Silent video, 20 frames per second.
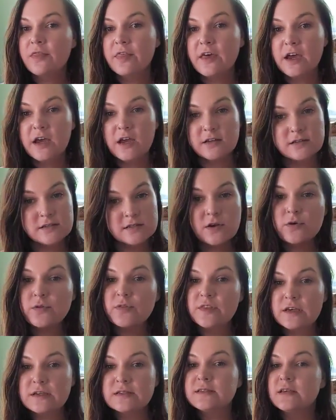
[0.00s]
There, so,
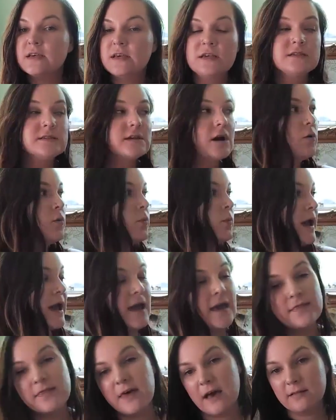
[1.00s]
this is a
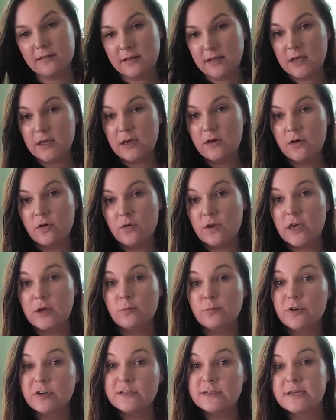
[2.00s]
way that Leo
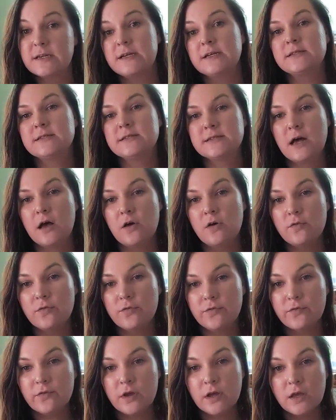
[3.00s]
can present
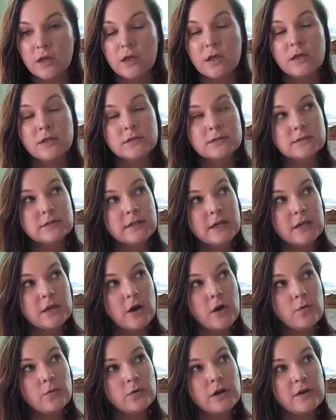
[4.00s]
itself.
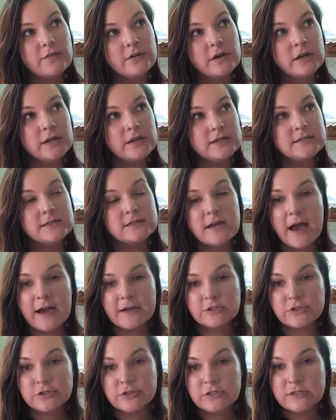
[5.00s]
Leo, whenever it is
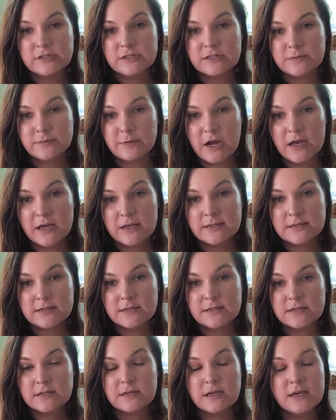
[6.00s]
naturally
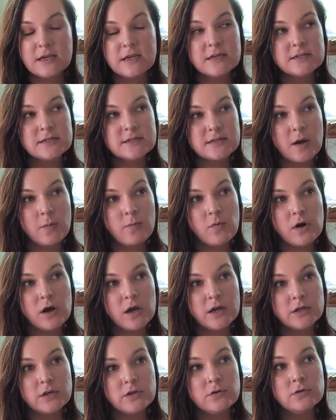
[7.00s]
expressed, is
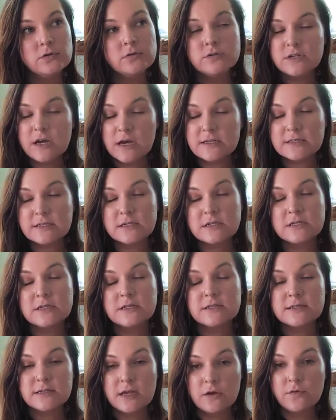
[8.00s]
someone who does
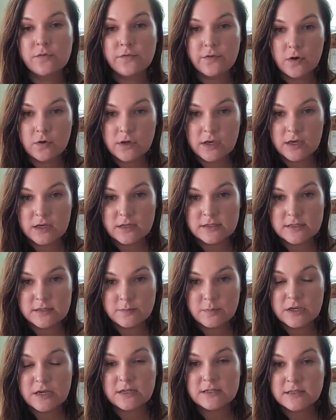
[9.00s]
need self
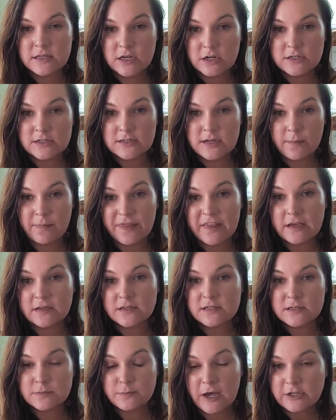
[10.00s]
focus because there's
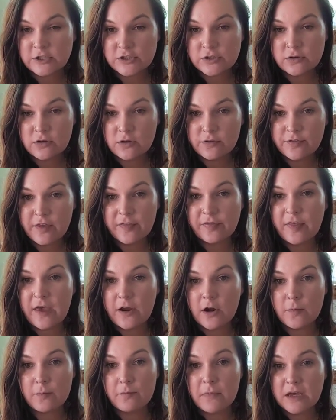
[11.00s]
something special that
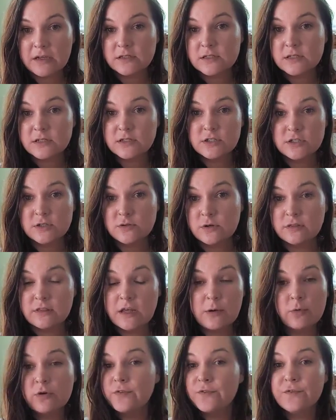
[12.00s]
they are meant to do and
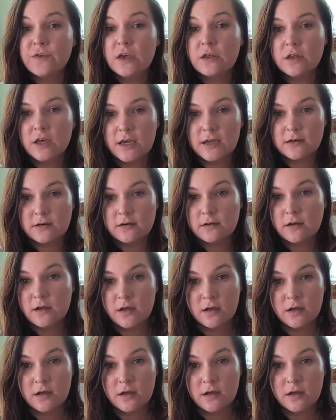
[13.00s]
they will feel it